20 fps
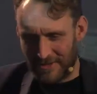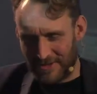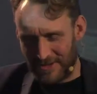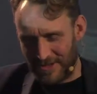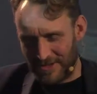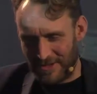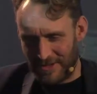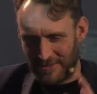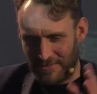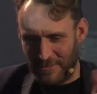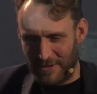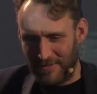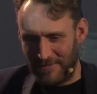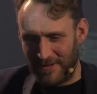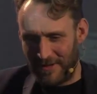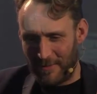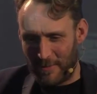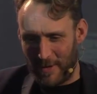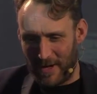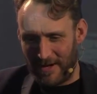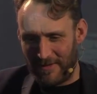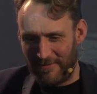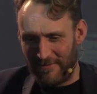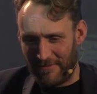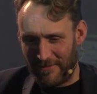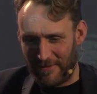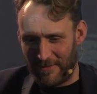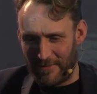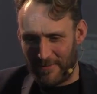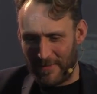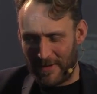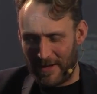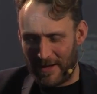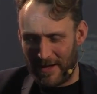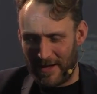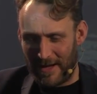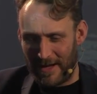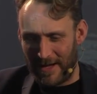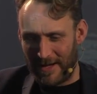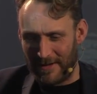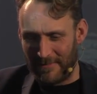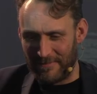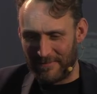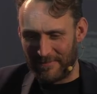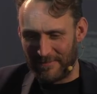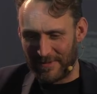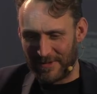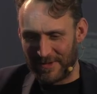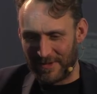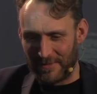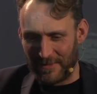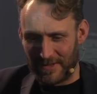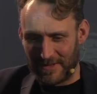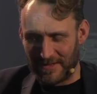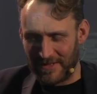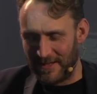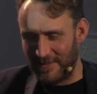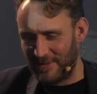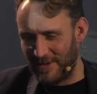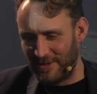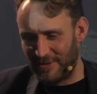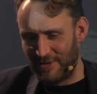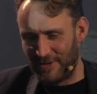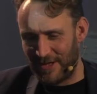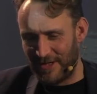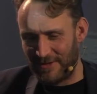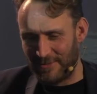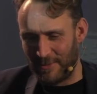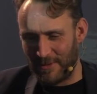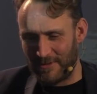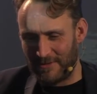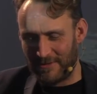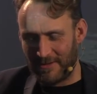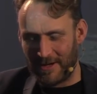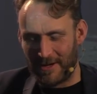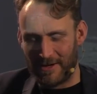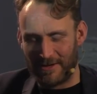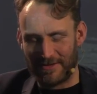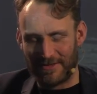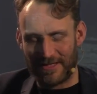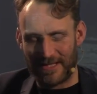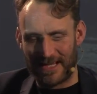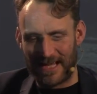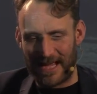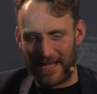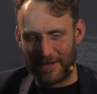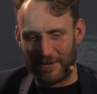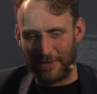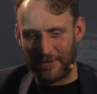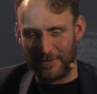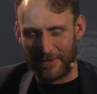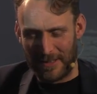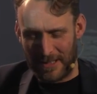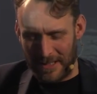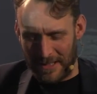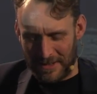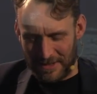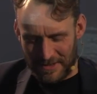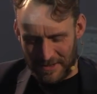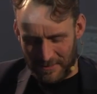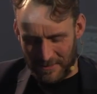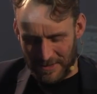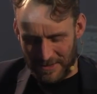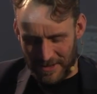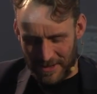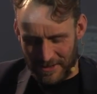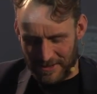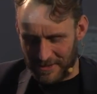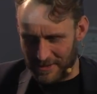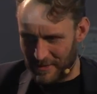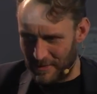just moving away from some of the tips and tricks with regards to Kaggle, someone's asked a